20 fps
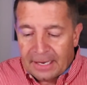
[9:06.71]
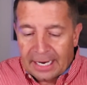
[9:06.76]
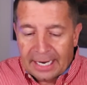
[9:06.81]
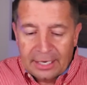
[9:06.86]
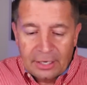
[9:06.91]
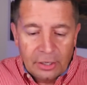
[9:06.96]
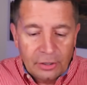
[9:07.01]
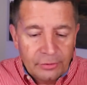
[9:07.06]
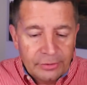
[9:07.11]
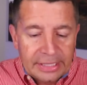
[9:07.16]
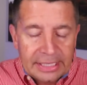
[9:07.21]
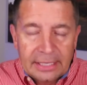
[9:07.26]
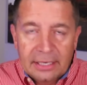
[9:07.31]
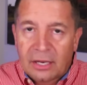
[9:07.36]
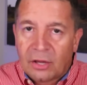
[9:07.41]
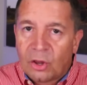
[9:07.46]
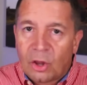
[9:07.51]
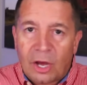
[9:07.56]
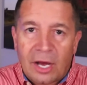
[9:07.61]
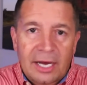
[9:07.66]
I know that
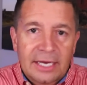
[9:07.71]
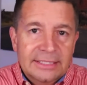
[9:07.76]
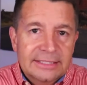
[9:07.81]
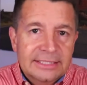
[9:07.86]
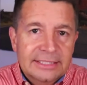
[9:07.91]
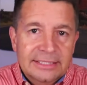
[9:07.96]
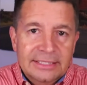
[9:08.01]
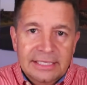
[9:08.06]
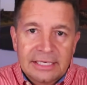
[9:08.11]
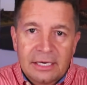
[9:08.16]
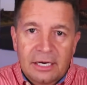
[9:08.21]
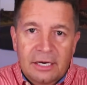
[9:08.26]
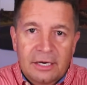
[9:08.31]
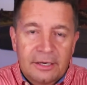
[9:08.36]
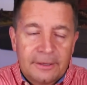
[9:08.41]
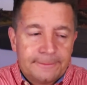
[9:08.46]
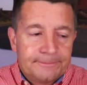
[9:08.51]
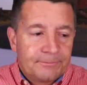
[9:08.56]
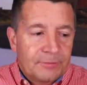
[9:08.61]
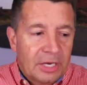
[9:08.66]
a loss
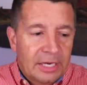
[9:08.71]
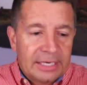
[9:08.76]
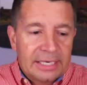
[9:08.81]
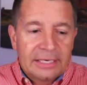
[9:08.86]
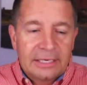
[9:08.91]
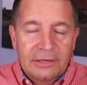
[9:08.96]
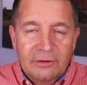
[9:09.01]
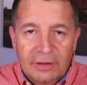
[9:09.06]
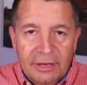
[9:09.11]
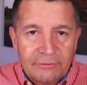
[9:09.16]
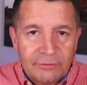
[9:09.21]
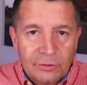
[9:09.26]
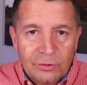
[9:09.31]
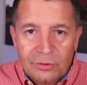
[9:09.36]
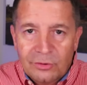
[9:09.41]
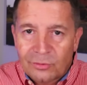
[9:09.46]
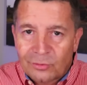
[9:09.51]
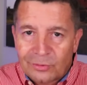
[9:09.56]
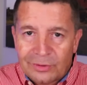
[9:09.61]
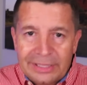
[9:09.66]
um, on any
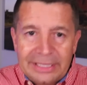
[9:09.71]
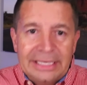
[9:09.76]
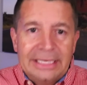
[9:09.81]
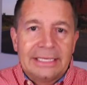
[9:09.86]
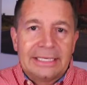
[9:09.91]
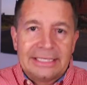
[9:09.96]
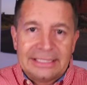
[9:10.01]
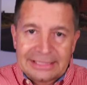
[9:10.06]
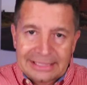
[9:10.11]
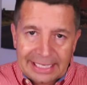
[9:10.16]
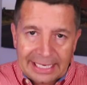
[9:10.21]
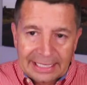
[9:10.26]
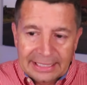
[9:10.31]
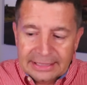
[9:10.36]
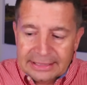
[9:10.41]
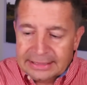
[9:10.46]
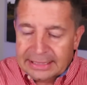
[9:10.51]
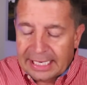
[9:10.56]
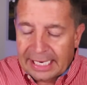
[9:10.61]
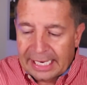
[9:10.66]
level really
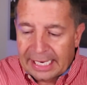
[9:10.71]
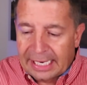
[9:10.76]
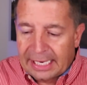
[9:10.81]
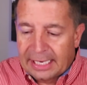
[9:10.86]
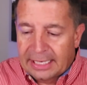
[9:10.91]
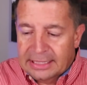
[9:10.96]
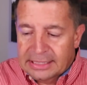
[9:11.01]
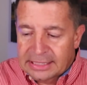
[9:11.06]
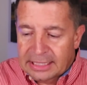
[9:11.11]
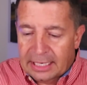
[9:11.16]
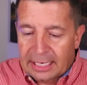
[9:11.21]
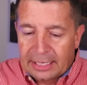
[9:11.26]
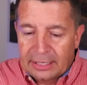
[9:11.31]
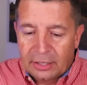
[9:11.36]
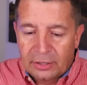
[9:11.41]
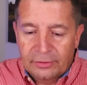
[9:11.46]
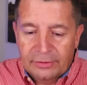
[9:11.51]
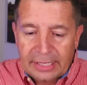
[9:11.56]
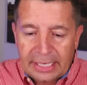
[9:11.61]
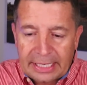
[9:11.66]
stinks, and I
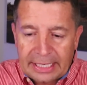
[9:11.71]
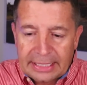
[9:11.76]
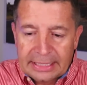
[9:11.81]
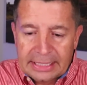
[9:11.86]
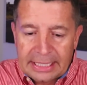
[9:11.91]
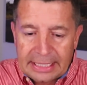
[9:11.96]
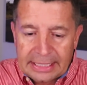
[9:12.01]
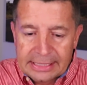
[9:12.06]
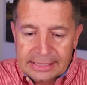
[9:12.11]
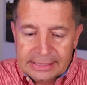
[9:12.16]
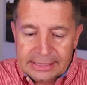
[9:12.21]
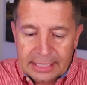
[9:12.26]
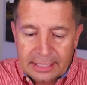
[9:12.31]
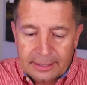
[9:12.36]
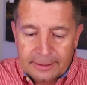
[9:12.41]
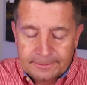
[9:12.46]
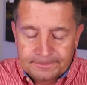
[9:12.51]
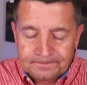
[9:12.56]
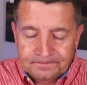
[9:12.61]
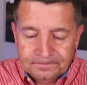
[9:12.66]
know that it is
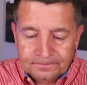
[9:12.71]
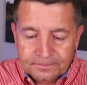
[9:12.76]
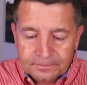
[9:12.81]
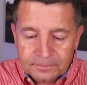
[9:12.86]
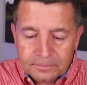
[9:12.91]
um,